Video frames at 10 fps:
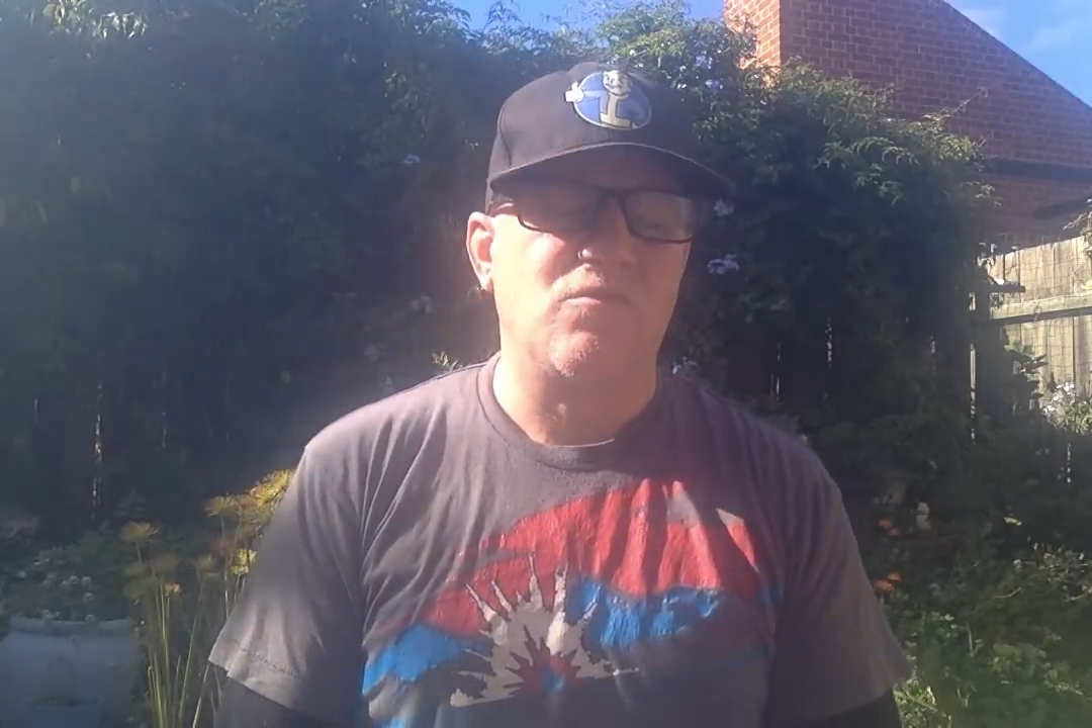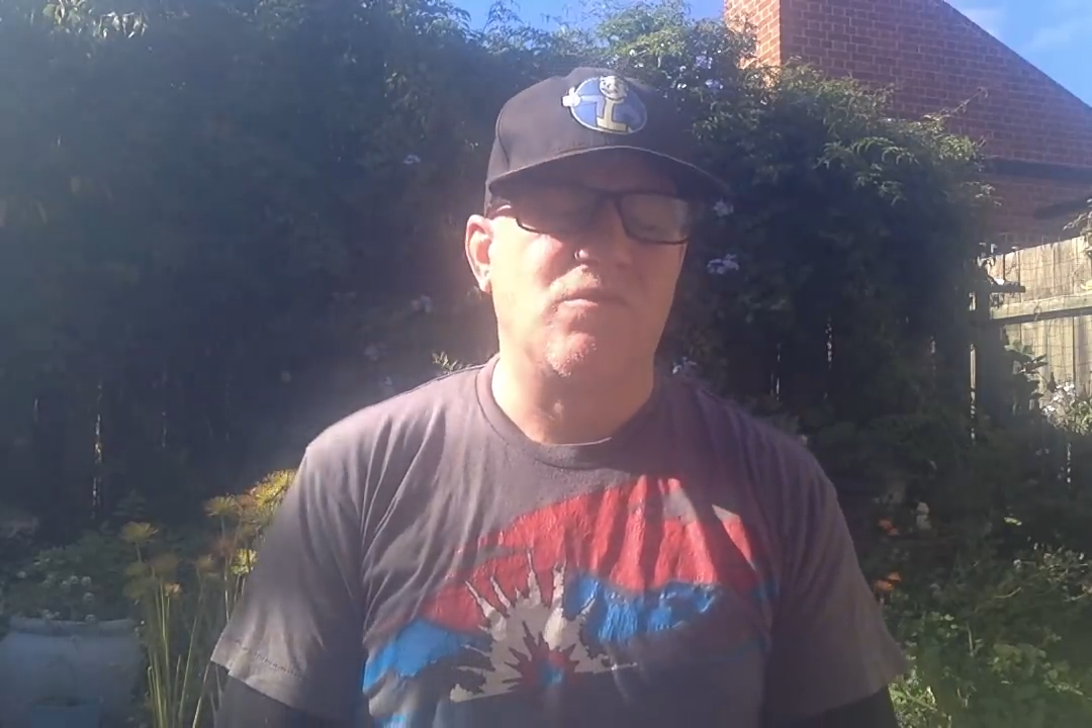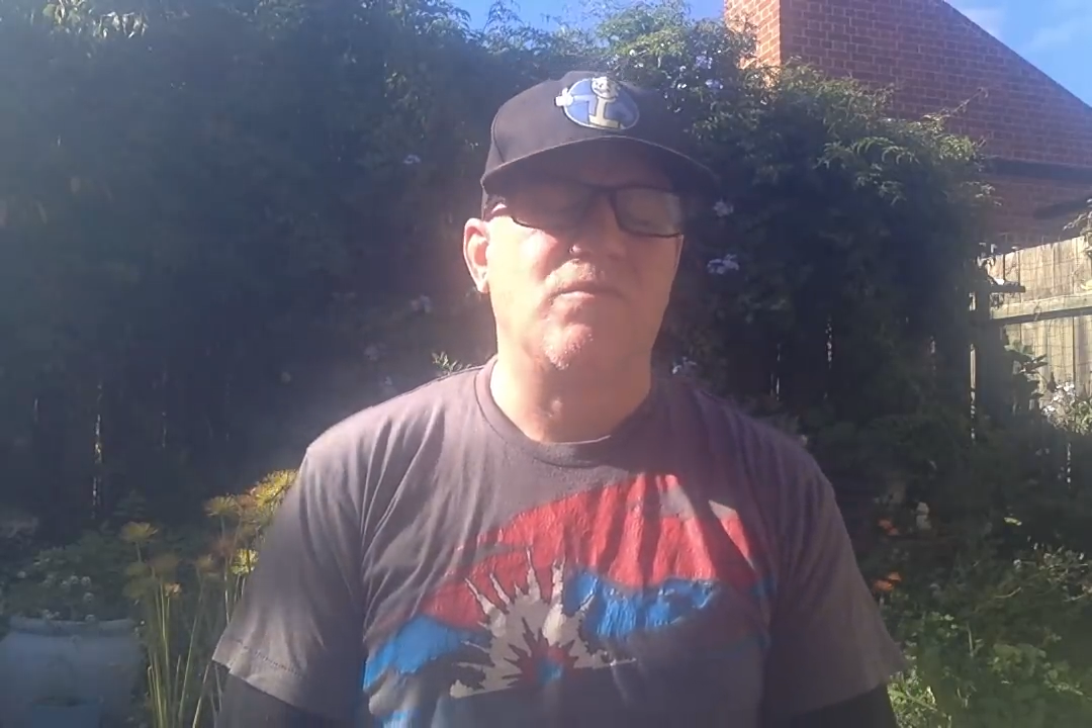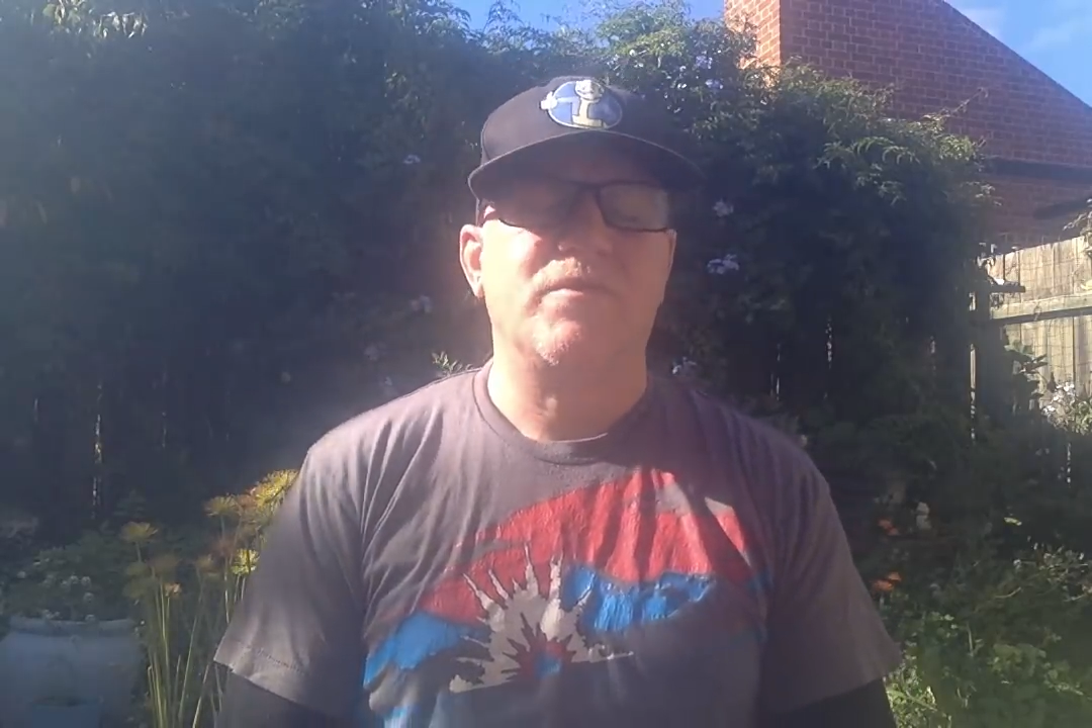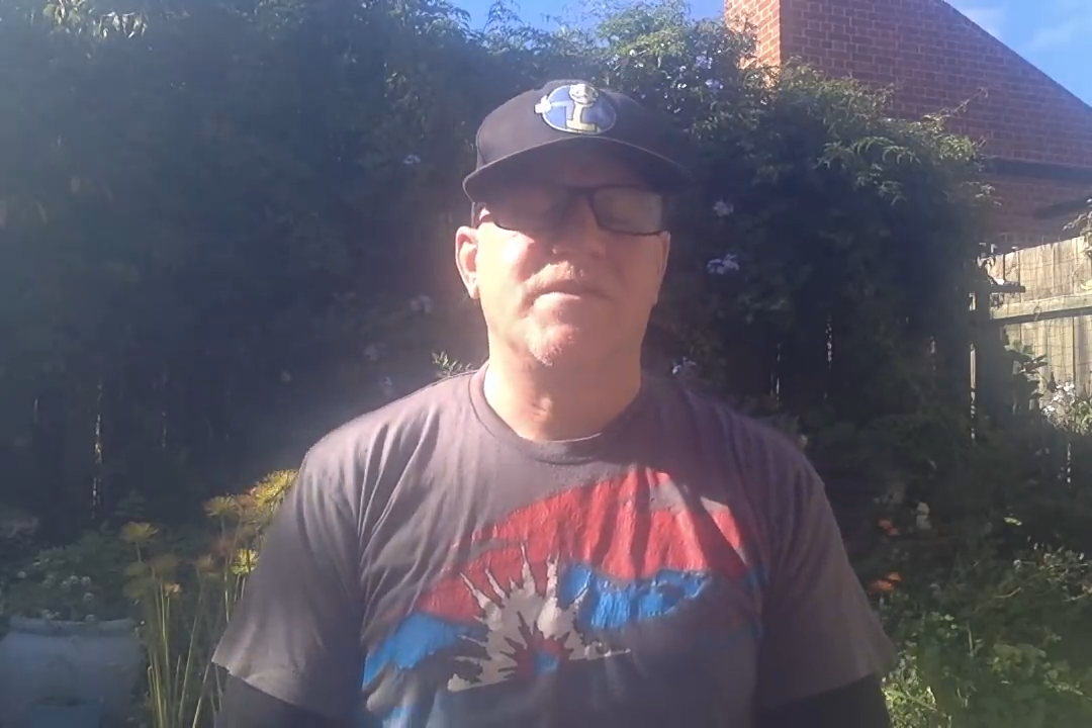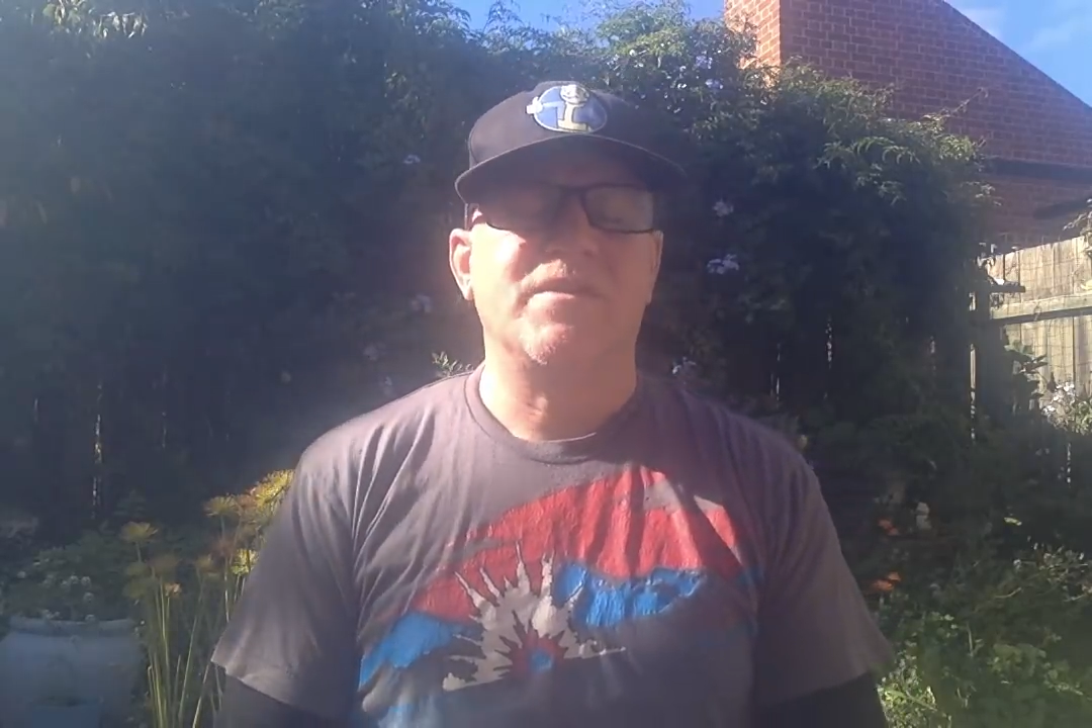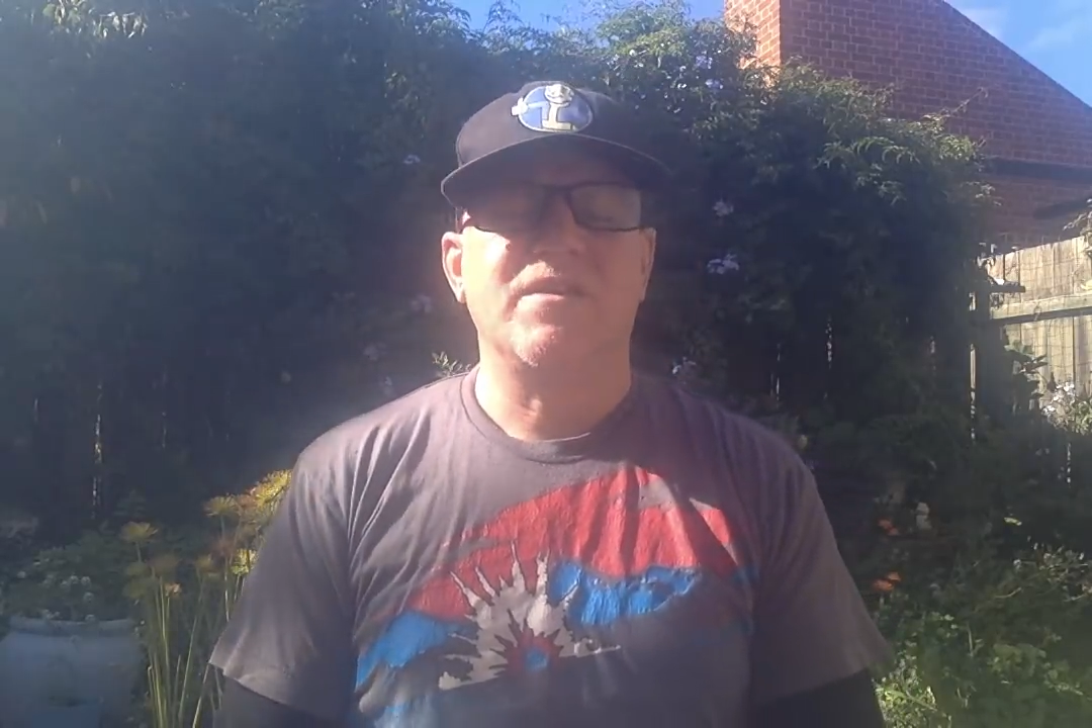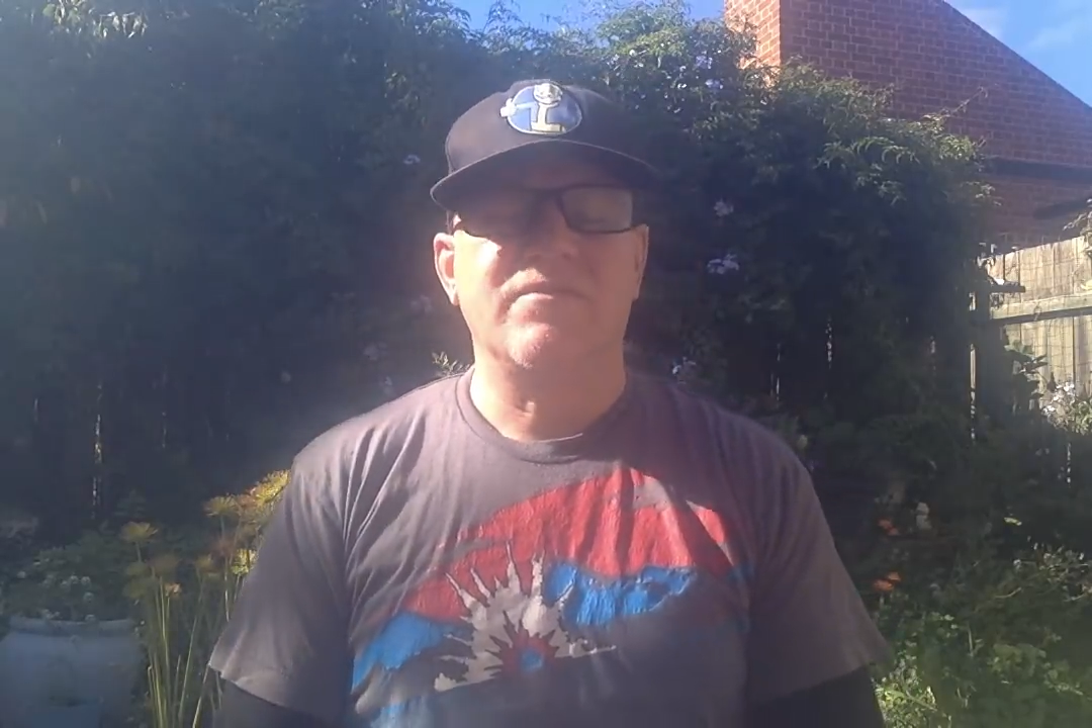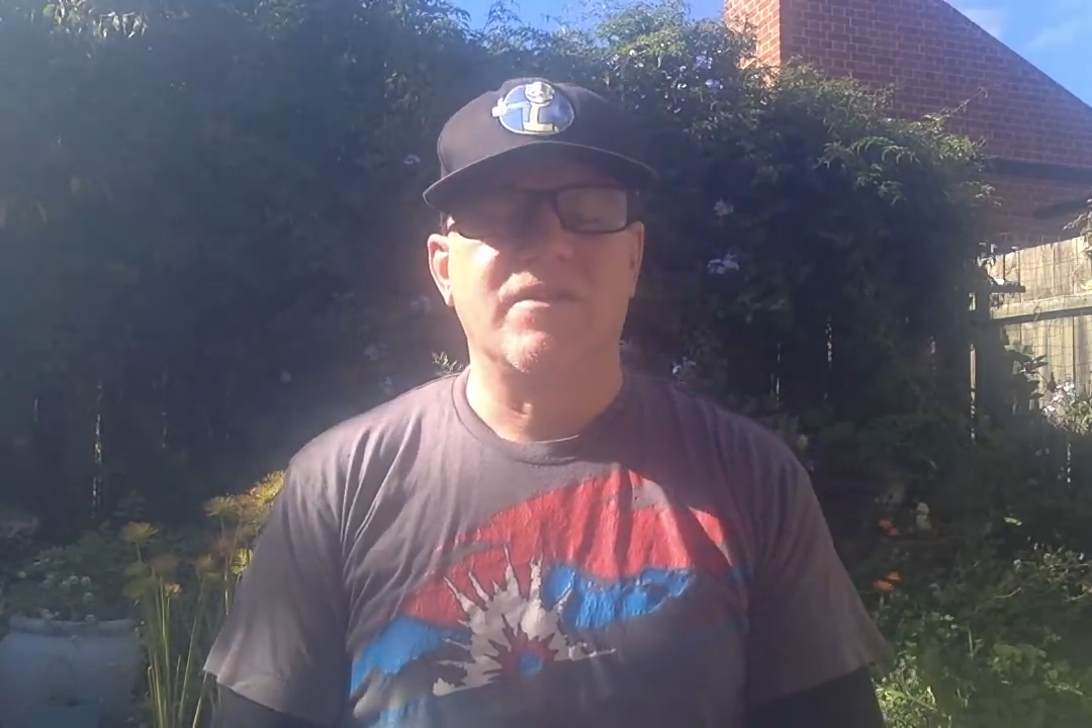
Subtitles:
will receive.